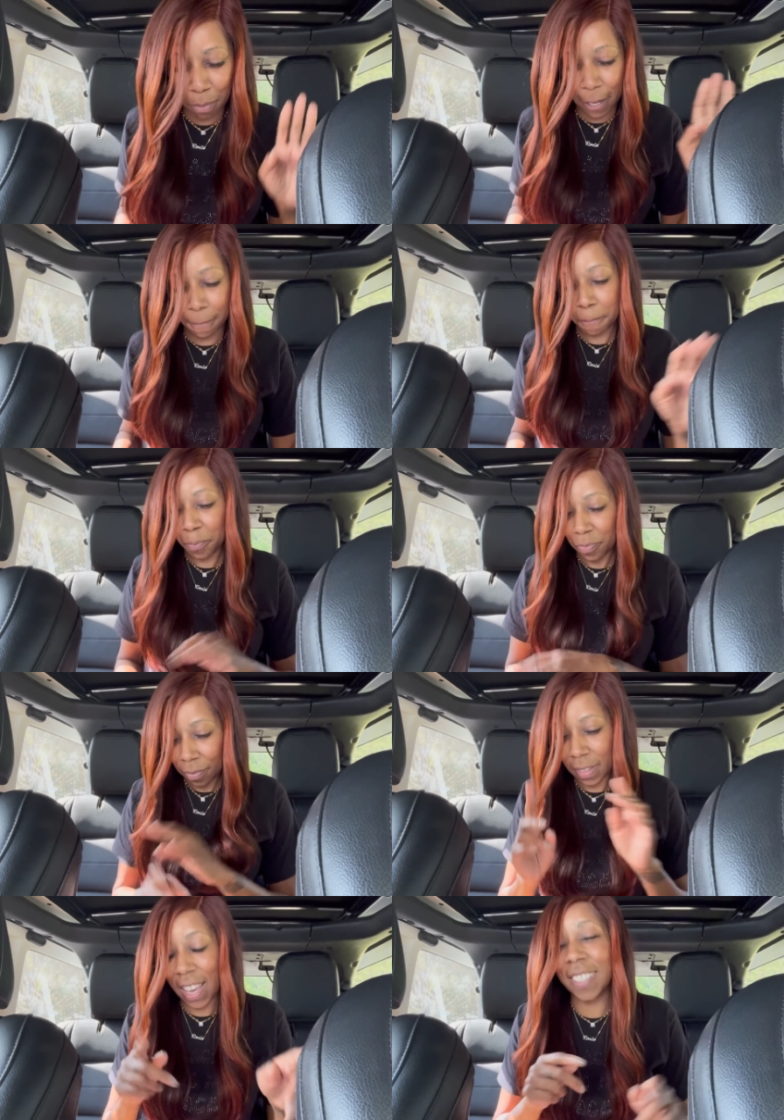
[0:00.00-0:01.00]
But
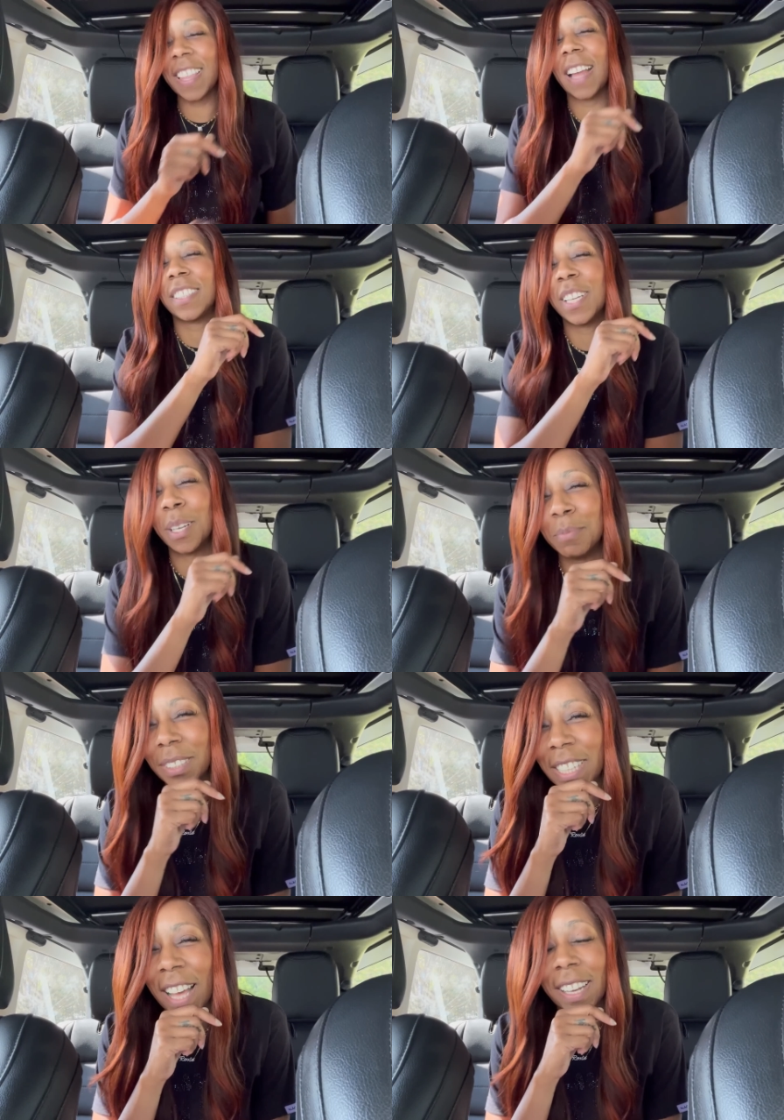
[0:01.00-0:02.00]
yes, that
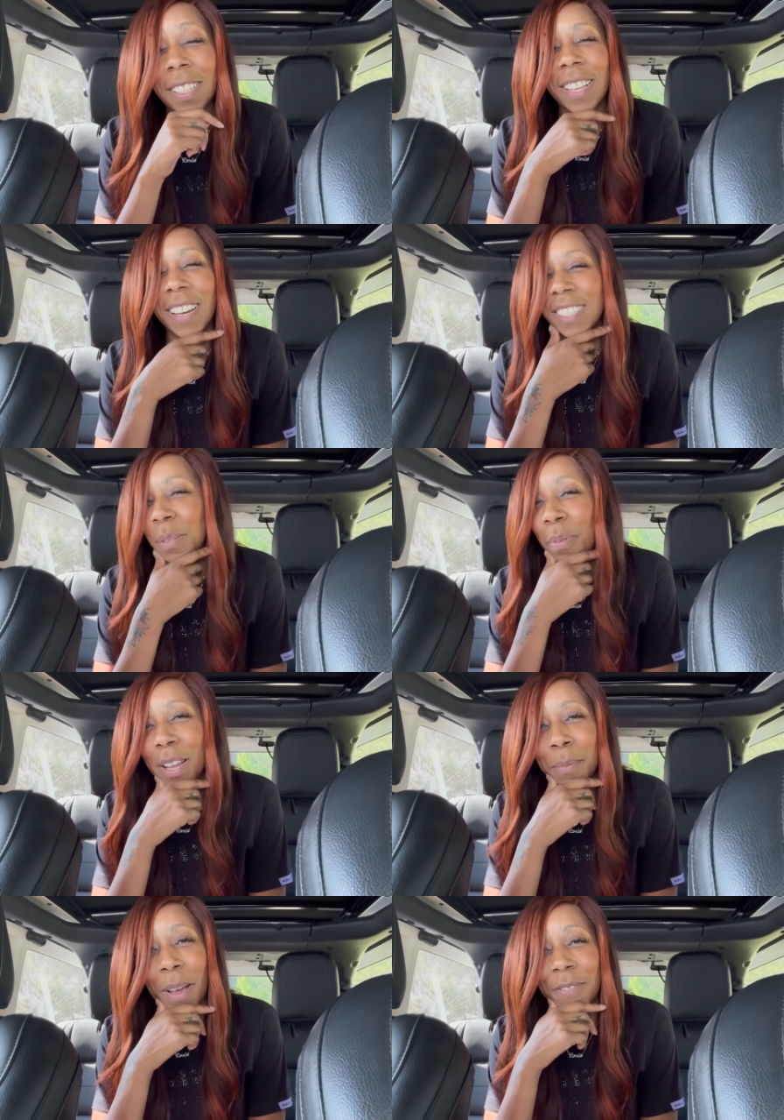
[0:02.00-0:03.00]
Tems child. They saying that she
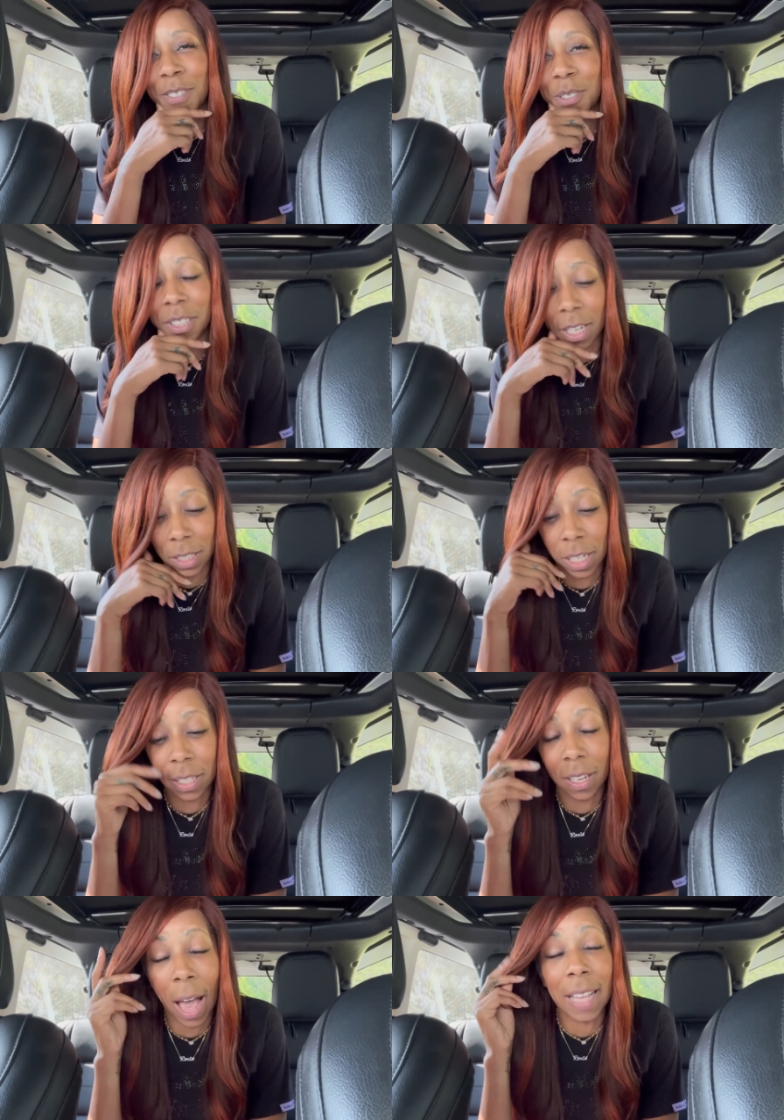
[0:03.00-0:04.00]
pregnant by future. Now
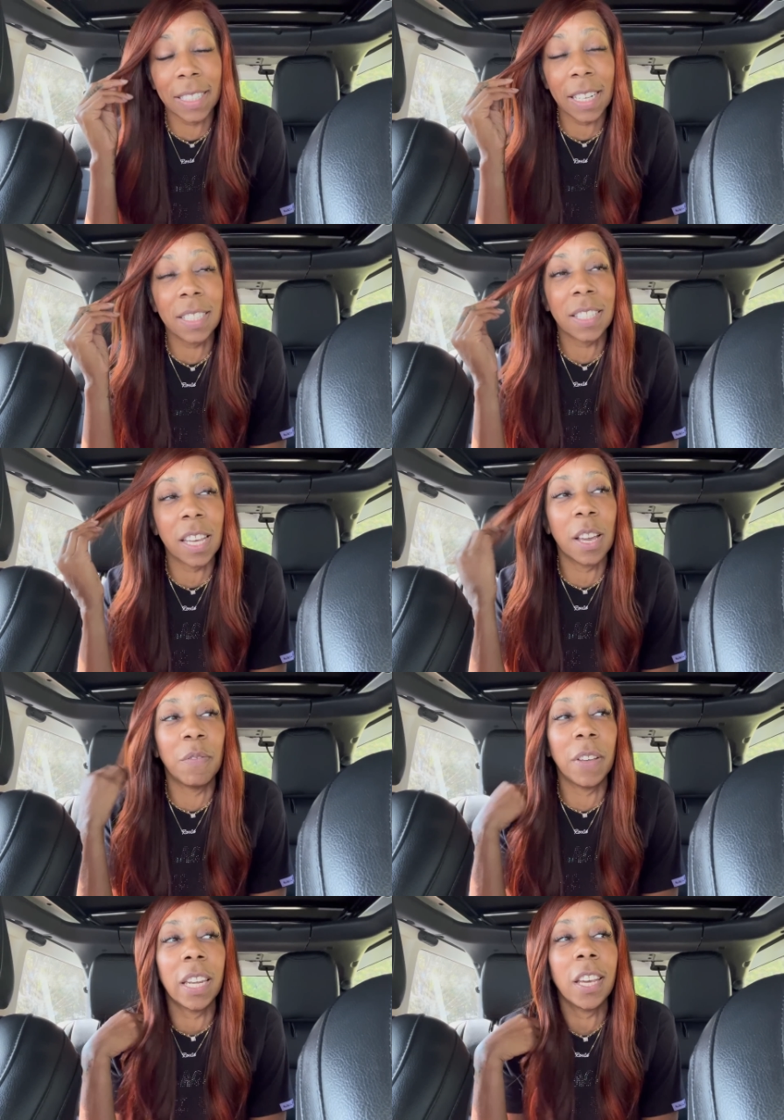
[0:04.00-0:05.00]
she, I did see a
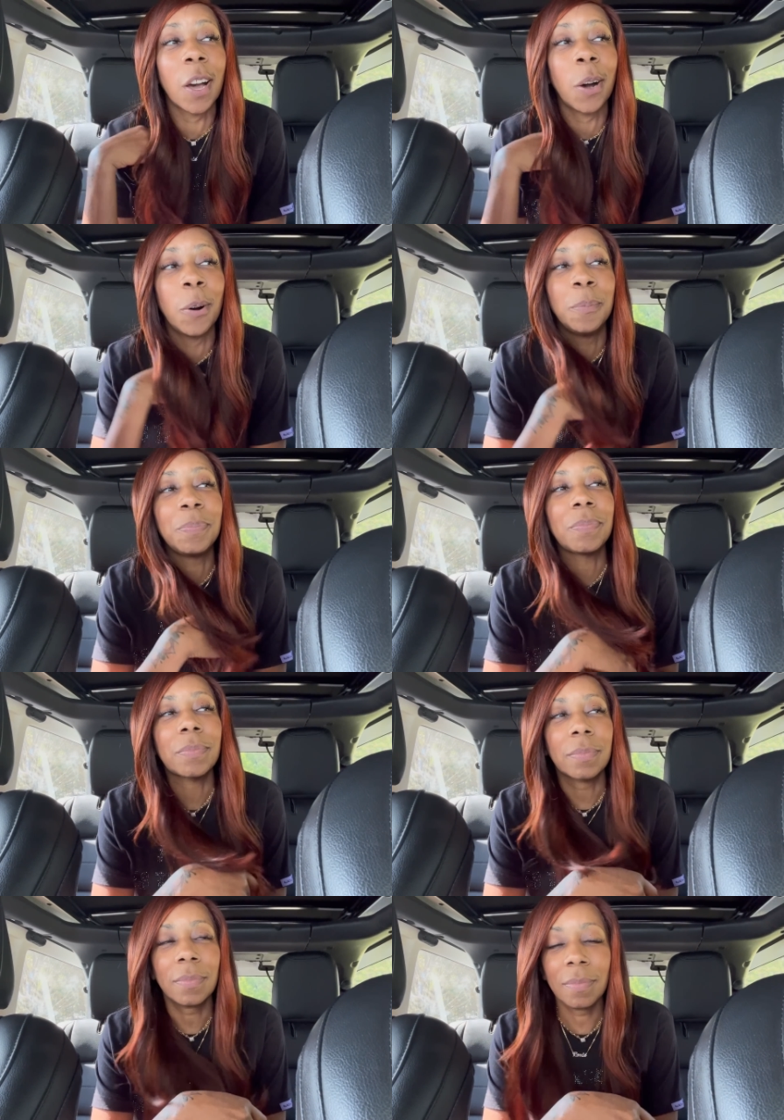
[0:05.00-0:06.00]
video
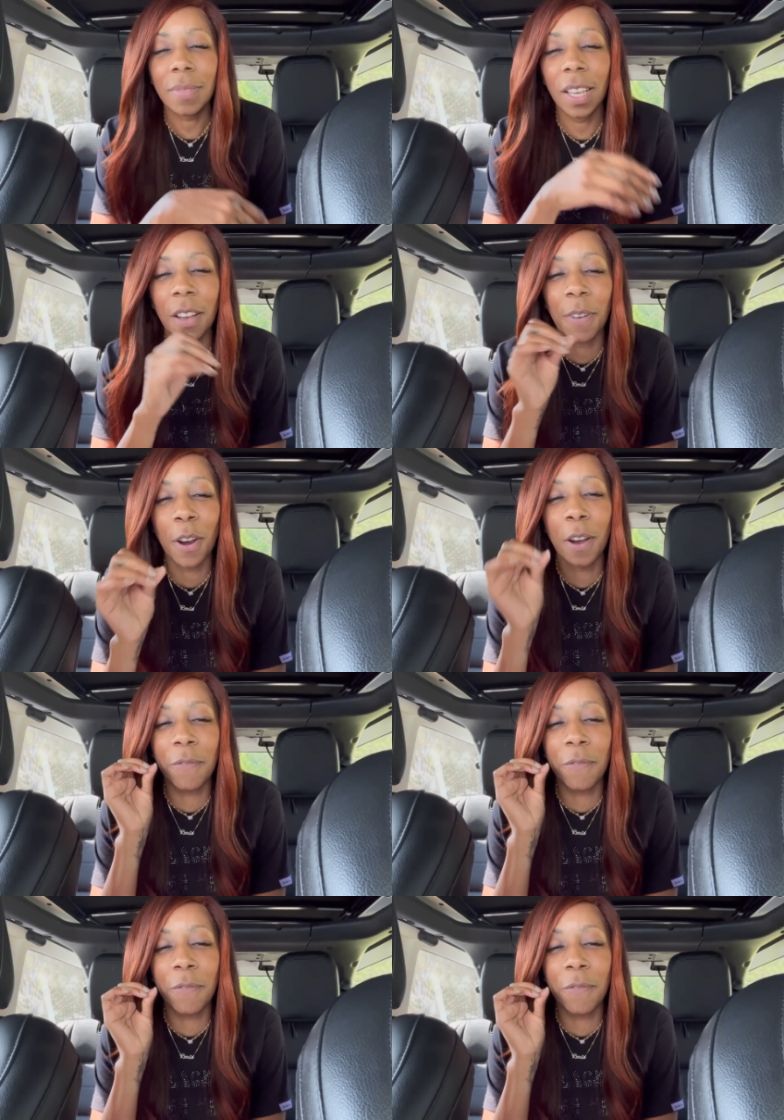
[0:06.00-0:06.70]
of her at